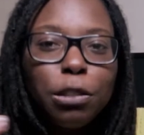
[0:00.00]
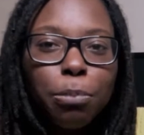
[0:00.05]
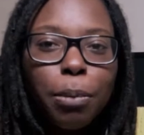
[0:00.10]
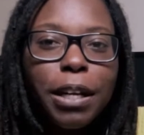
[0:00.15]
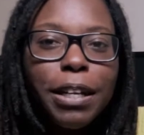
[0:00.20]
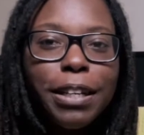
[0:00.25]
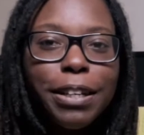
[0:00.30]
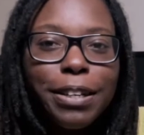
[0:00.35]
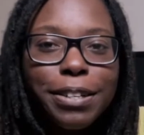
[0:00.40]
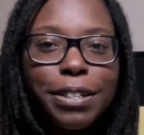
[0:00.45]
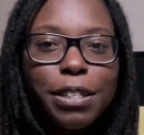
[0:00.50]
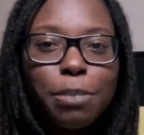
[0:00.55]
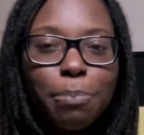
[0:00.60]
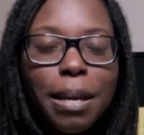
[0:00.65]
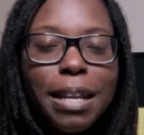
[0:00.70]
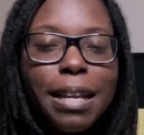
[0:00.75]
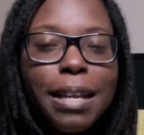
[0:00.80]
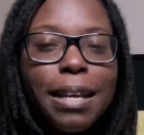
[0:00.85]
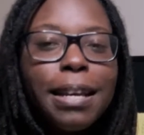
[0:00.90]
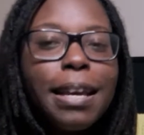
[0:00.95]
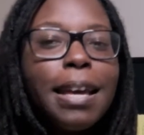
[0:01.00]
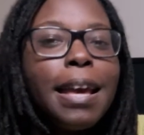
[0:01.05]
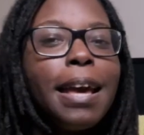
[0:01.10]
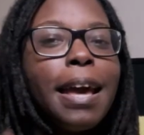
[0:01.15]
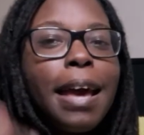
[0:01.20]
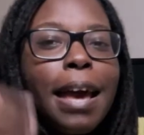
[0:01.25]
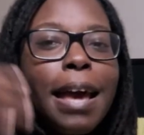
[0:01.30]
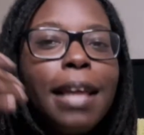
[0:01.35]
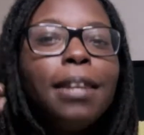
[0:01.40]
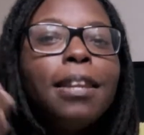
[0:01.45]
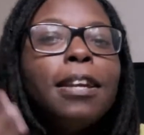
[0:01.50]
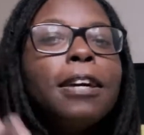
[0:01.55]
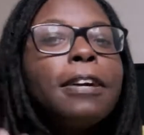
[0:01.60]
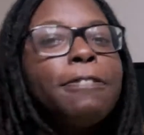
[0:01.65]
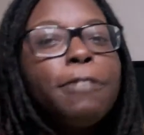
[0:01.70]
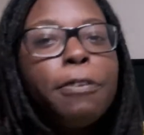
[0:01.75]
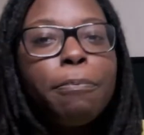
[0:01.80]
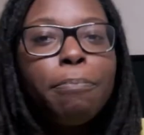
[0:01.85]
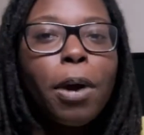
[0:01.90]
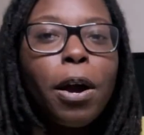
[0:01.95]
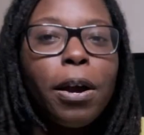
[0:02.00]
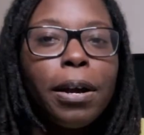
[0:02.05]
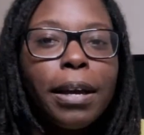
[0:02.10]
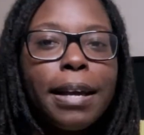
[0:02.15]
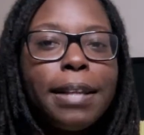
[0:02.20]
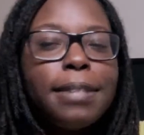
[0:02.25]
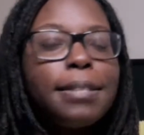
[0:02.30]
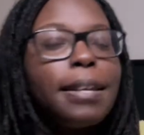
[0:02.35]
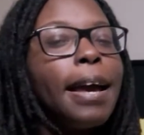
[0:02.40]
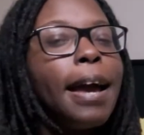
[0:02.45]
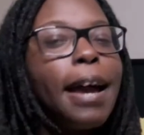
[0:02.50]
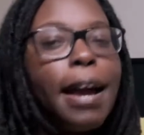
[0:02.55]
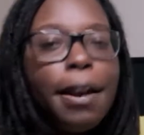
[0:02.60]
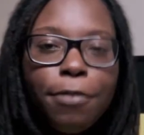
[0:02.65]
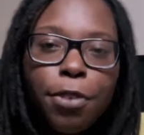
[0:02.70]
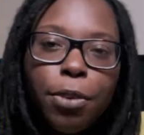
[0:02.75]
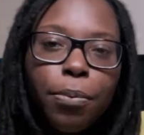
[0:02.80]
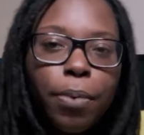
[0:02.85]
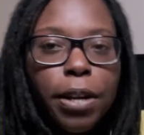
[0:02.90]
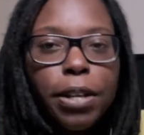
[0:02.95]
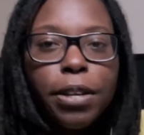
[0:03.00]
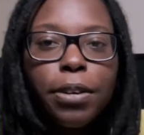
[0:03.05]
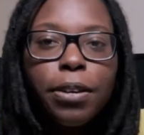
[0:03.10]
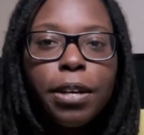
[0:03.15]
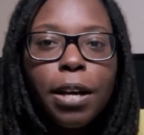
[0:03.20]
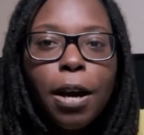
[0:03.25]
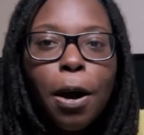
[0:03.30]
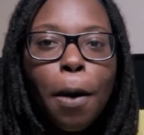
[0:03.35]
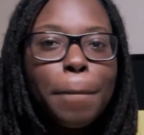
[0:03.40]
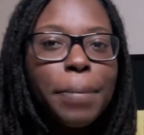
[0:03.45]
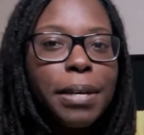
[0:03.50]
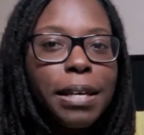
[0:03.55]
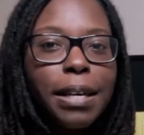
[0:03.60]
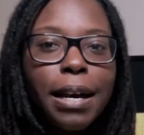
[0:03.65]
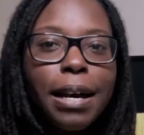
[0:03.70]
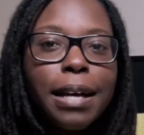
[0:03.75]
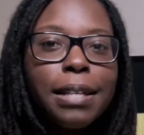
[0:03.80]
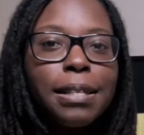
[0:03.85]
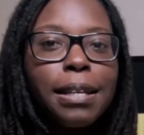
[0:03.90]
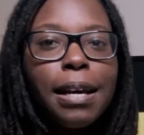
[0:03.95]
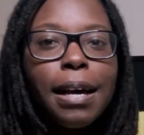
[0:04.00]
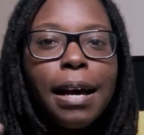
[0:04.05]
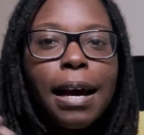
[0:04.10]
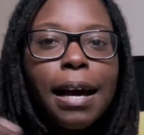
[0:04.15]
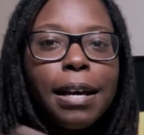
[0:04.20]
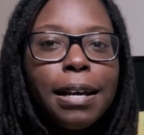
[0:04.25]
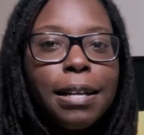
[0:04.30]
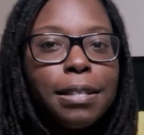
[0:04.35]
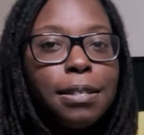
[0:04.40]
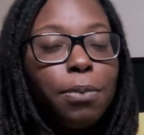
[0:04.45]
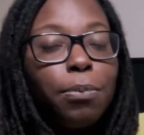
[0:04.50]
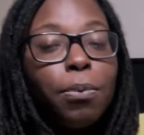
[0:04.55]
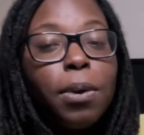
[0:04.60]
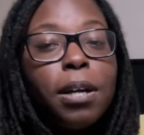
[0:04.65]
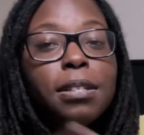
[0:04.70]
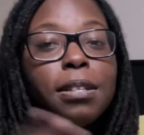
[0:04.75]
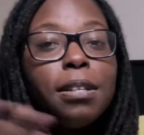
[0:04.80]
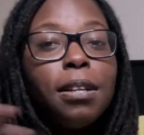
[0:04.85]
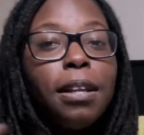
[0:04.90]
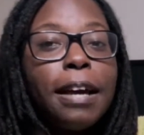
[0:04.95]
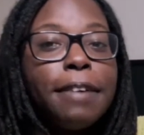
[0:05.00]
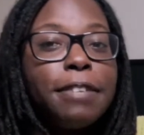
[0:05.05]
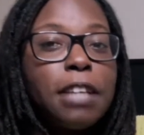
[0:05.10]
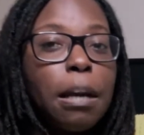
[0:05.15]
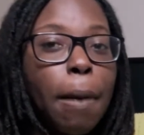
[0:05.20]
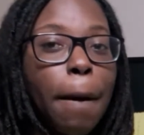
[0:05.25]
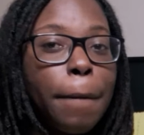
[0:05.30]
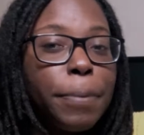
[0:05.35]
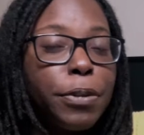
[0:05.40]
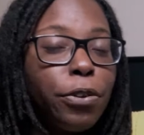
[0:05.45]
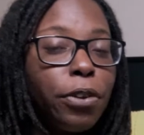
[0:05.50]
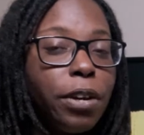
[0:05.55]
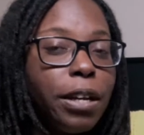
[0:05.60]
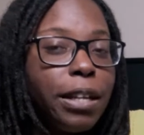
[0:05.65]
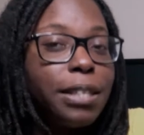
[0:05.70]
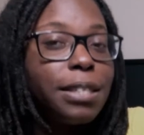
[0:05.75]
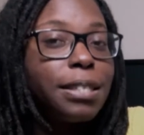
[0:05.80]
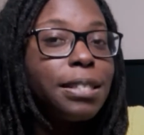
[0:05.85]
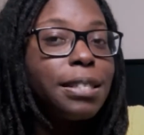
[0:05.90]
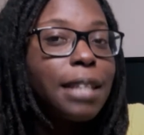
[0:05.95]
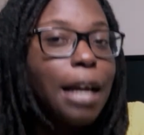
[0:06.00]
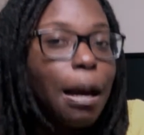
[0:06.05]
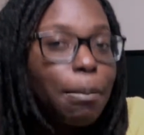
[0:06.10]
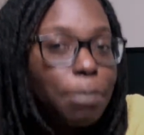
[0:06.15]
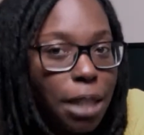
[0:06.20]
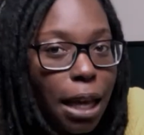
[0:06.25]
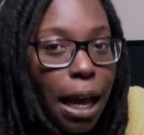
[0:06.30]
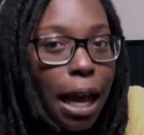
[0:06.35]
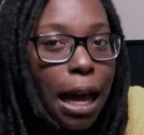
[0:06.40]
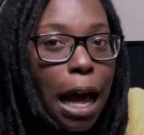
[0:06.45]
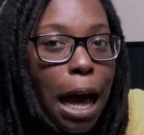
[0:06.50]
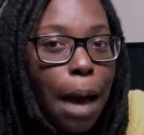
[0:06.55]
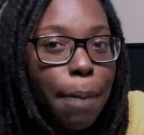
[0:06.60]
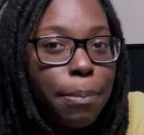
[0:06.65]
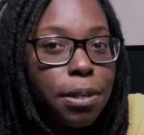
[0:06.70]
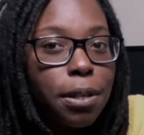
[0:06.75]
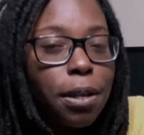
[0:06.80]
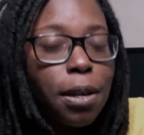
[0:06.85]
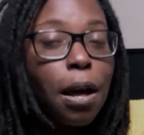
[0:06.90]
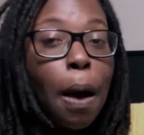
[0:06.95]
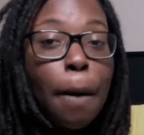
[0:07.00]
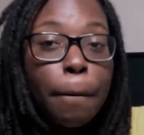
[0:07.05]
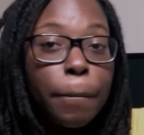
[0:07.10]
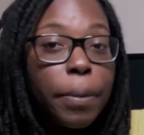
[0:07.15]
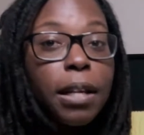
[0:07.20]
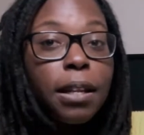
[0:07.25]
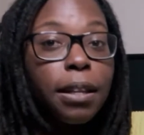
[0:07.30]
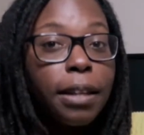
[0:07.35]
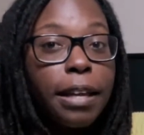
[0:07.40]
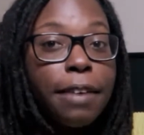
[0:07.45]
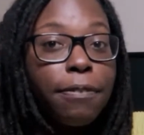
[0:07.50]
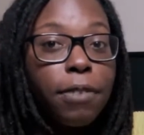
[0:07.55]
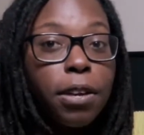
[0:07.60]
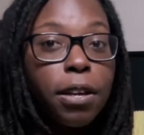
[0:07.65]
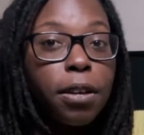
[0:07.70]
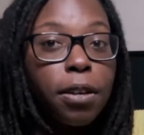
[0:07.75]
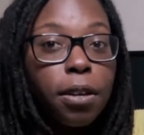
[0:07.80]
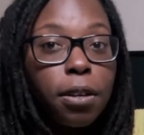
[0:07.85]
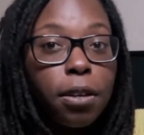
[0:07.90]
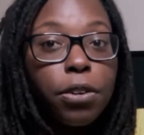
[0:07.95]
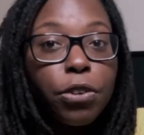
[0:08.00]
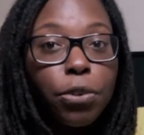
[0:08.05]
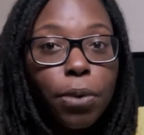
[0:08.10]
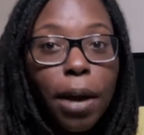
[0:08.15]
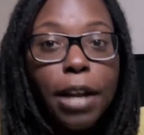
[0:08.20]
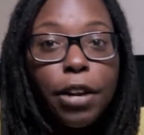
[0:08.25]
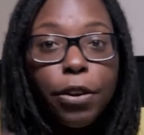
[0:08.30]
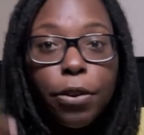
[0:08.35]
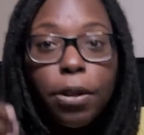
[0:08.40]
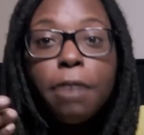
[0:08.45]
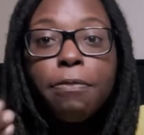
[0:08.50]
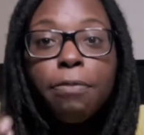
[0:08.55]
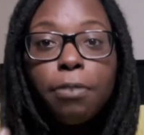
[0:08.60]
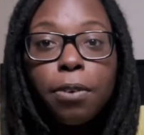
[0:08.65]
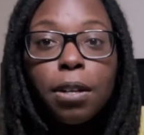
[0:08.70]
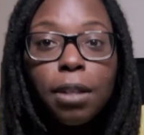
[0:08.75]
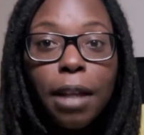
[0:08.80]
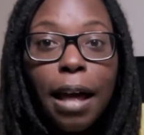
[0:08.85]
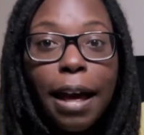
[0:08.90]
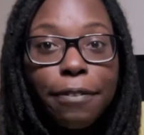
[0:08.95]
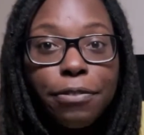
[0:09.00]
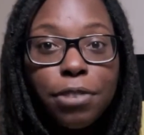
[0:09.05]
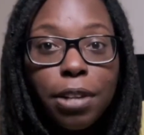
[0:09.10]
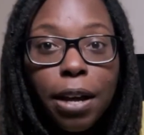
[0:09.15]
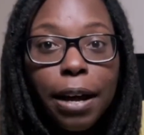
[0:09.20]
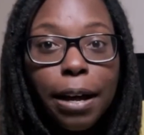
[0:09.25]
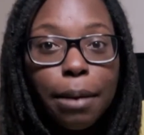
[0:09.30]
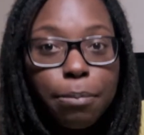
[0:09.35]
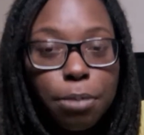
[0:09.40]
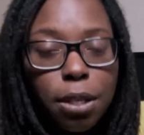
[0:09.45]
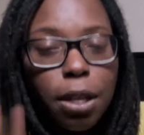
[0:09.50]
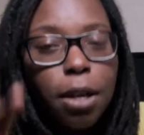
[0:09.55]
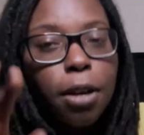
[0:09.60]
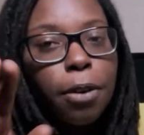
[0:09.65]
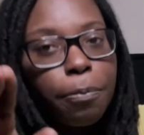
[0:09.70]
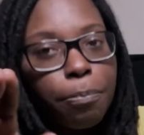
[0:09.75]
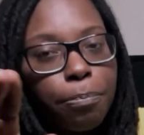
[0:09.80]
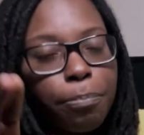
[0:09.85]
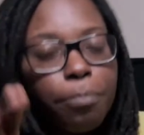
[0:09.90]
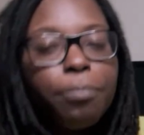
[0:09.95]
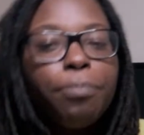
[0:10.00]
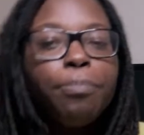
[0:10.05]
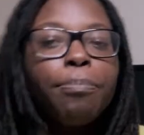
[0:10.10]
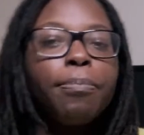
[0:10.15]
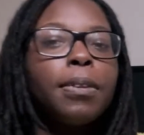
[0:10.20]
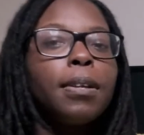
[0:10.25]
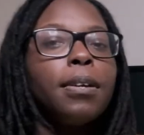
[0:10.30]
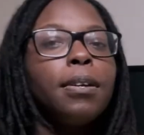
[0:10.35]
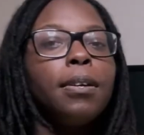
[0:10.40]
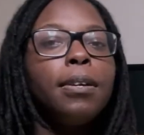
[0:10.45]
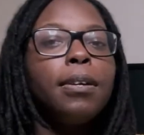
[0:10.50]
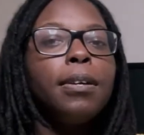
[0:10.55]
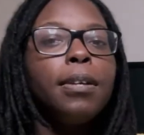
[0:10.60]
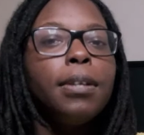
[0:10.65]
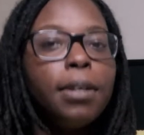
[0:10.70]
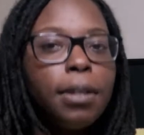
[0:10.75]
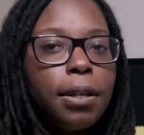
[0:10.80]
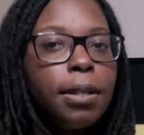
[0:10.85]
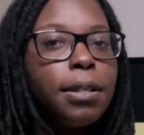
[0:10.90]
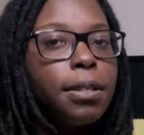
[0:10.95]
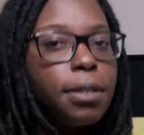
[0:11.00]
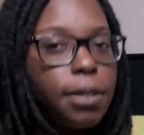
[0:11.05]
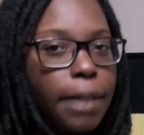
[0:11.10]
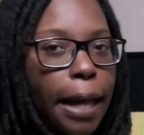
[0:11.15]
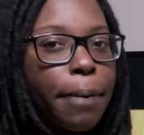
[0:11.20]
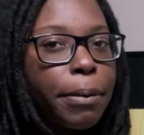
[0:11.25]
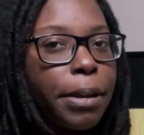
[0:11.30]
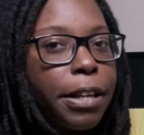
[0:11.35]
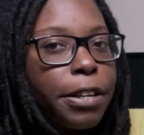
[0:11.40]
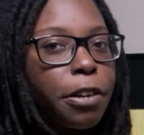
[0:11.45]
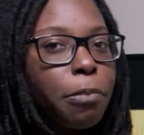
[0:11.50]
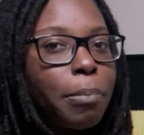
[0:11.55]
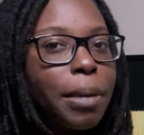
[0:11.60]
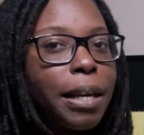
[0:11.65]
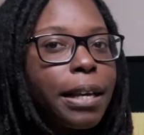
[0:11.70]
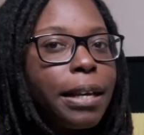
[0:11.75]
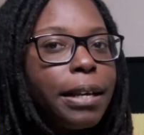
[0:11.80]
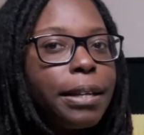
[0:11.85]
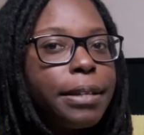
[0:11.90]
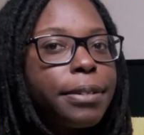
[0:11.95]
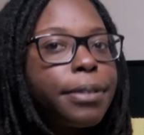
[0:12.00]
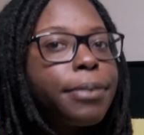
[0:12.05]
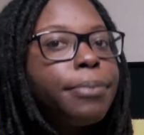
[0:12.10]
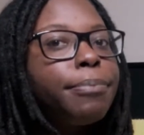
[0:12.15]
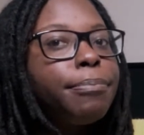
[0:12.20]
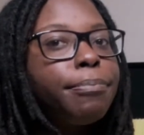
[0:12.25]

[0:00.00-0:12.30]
money you're spending, and look for bargains everywhere you go, because it's a once-in-a-lifetime opportunity sometimes, but living, you're trying to do that for a lifetime. So stay within your means.